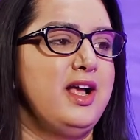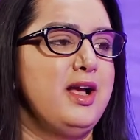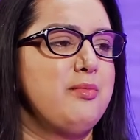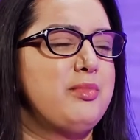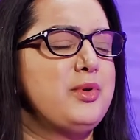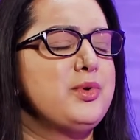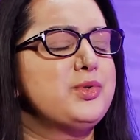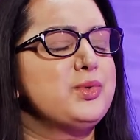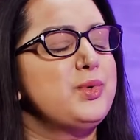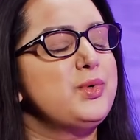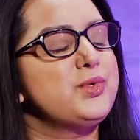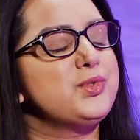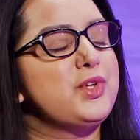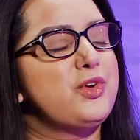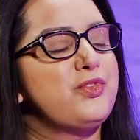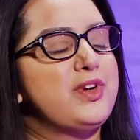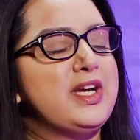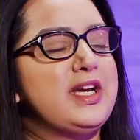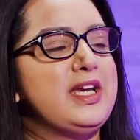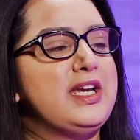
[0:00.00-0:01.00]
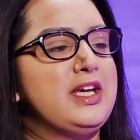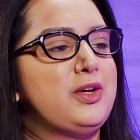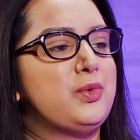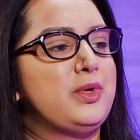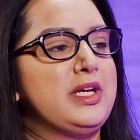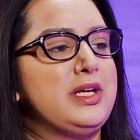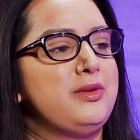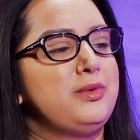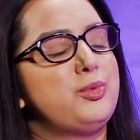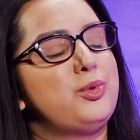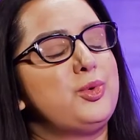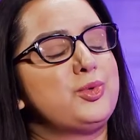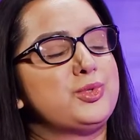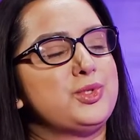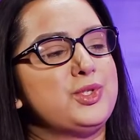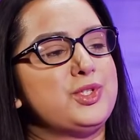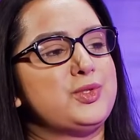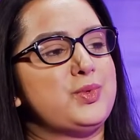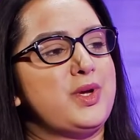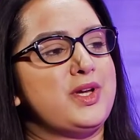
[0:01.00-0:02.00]
But it was also really equally
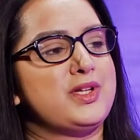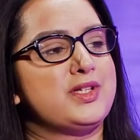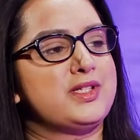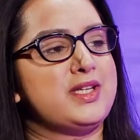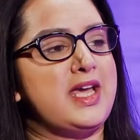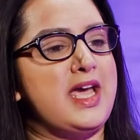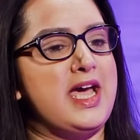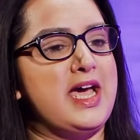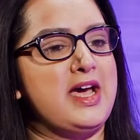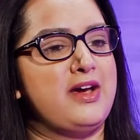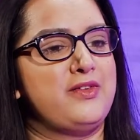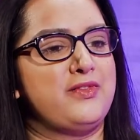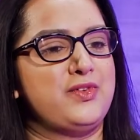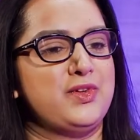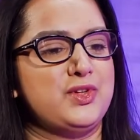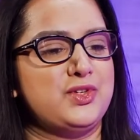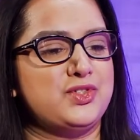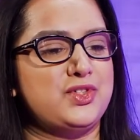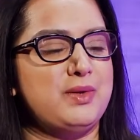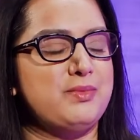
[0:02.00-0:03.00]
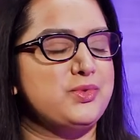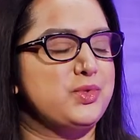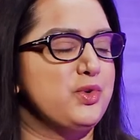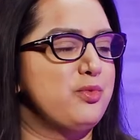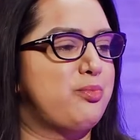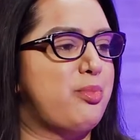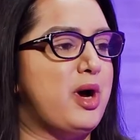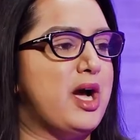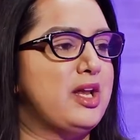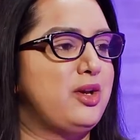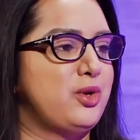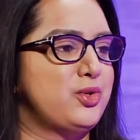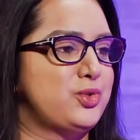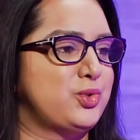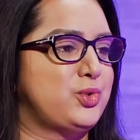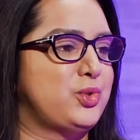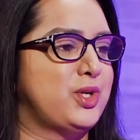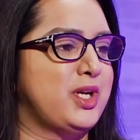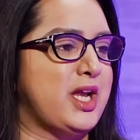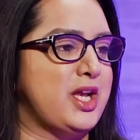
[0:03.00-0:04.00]
important to us to have some sort of
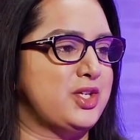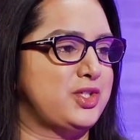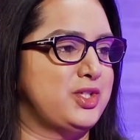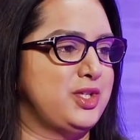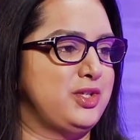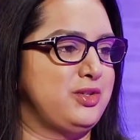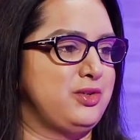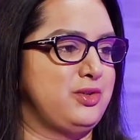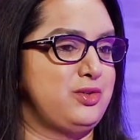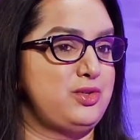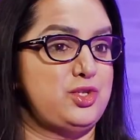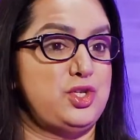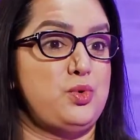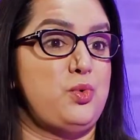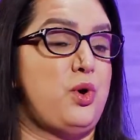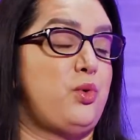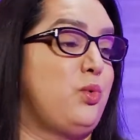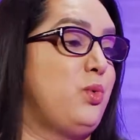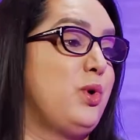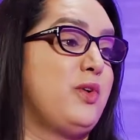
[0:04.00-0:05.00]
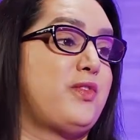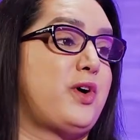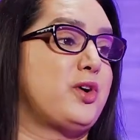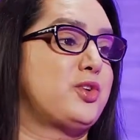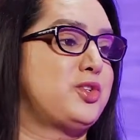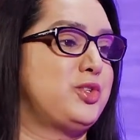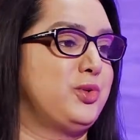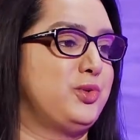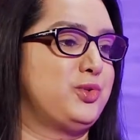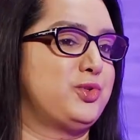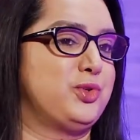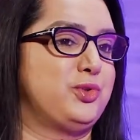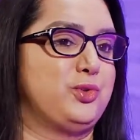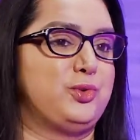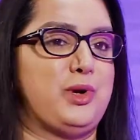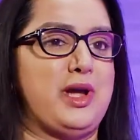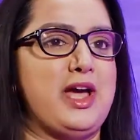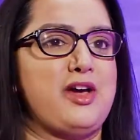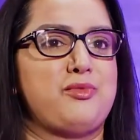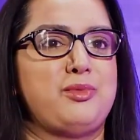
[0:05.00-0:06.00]
biological connection to all of our children, or
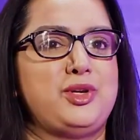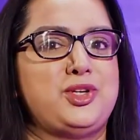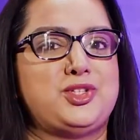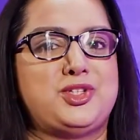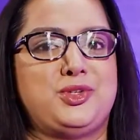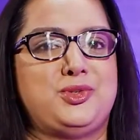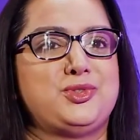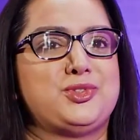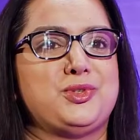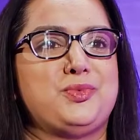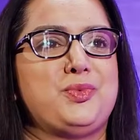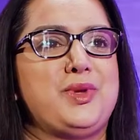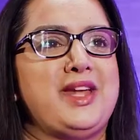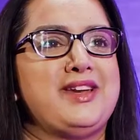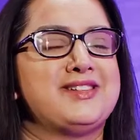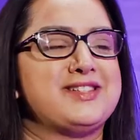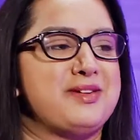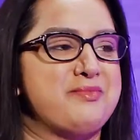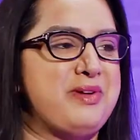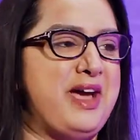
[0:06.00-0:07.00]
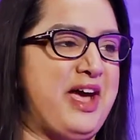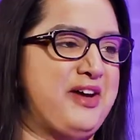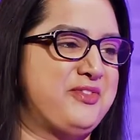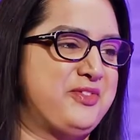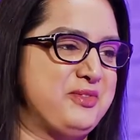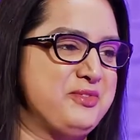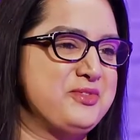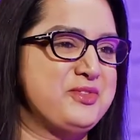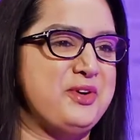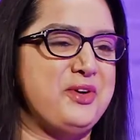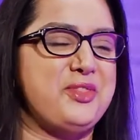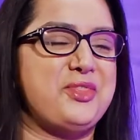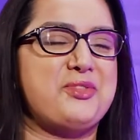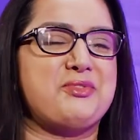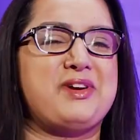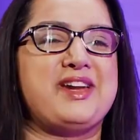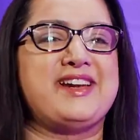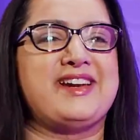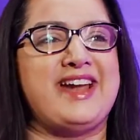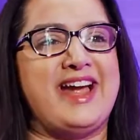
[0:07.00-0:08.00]
how many children we ended up having. We've got
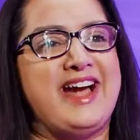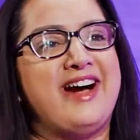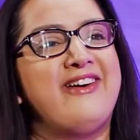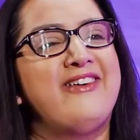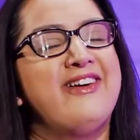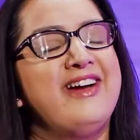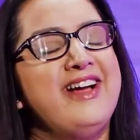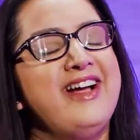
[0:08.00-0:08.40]
3 now.